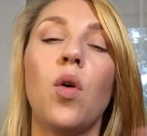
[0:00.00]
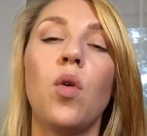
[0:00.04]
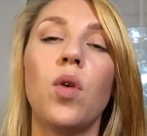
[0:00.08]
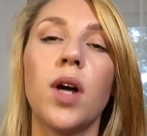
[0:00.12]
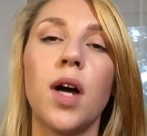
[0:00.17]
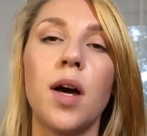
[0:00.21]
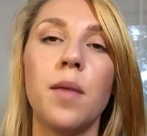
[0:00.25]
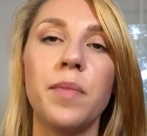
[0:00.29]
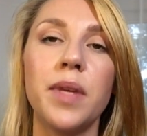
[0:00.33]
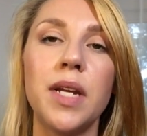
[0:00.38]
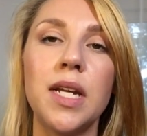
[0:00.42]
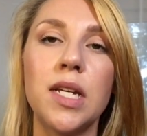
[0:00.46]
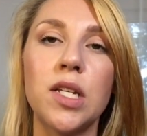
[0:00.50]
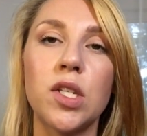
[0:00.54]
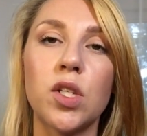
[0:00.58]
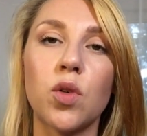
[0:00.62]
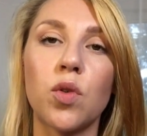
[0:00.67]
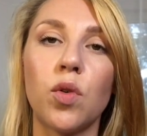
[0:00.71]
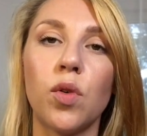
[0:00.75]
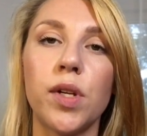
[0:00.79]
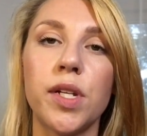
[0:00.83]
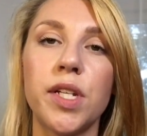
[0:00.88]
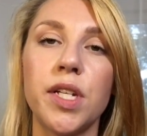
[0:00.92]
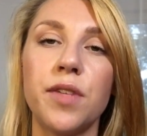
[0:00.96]
company is
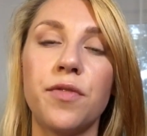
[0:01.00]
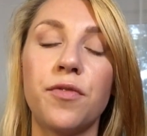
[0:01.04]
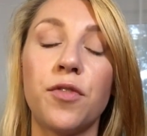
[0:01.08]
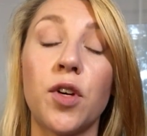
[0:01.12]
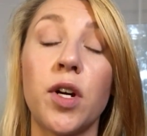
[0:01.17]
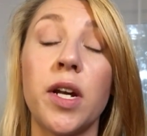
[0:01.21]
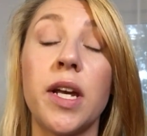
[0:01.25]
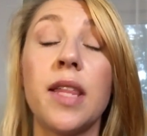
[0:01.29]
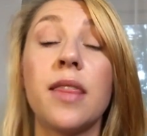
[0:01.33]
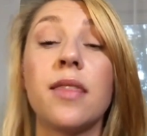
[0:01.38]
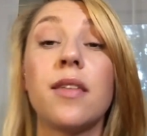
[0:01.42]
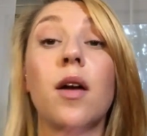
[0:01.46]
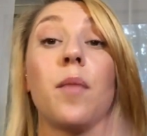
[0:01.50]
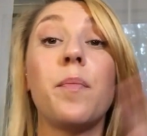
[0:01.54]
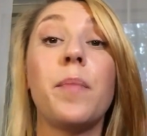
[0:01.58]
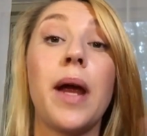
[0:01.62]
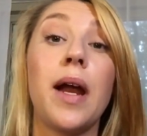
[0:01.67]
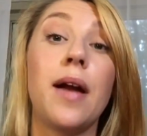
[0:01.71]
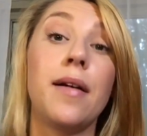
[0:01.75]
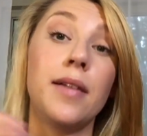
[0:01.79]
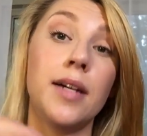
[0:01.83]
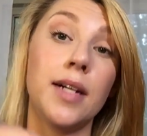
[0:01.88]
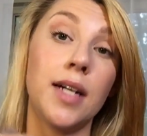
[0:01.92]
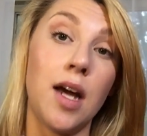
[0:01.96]
cruelty-free. Their
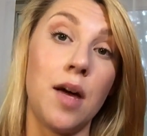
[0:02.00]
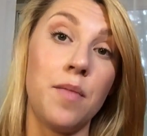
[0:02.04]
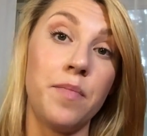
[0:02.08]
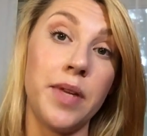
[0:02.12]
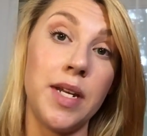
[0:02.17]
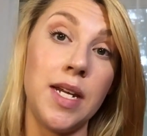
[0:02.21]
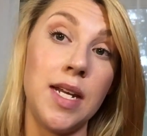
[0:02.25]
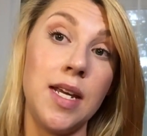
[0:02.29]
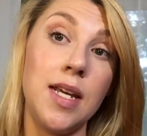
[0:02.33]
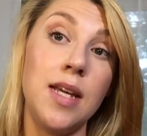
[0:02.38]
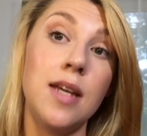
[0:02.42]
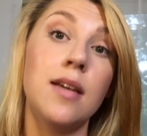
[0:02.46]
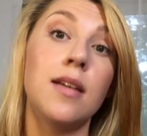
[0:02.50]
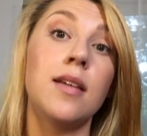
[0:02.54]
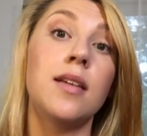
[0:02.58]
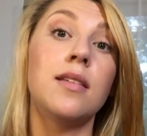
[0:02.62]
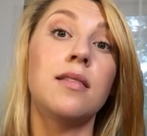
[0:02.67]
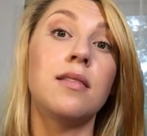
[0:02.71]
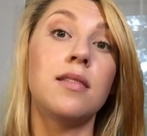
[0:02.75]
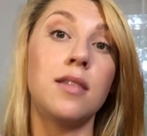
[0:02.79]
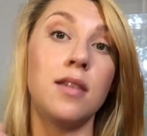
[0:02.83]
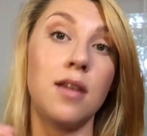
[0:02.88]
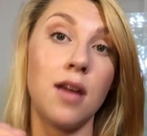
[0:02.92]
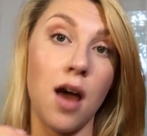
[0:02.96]
parent company
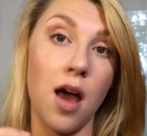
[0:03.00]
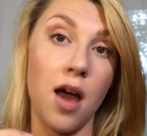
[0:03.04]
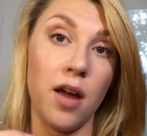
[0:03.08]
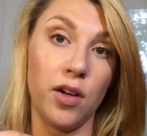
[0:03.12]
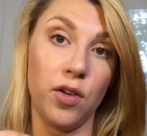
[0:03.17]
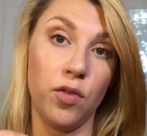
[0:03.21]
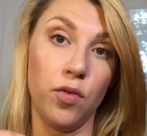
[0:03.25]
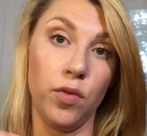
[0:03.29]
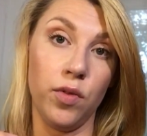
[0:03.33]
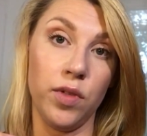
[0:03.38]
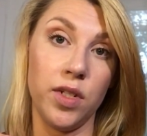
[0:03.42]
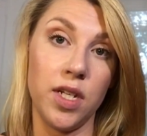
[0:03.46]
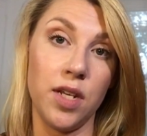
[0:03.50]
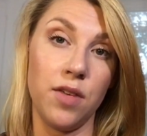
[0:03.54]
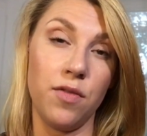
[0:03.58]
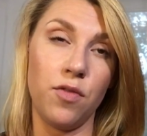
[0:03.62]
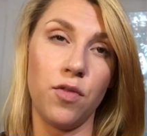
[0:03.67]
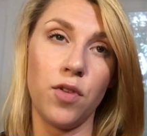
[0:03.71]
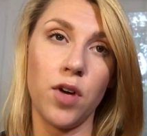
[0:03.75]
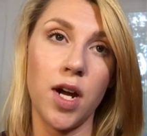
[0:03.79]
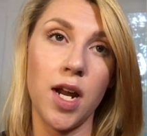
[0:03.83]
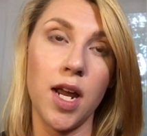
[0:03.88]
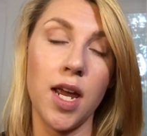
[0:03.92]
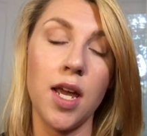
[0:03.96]
is not
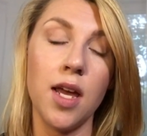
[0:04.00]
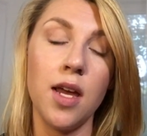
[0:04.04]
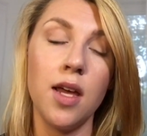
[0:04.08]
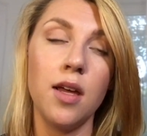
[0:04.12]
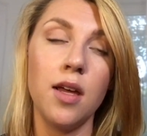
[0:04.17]
cruelty-free.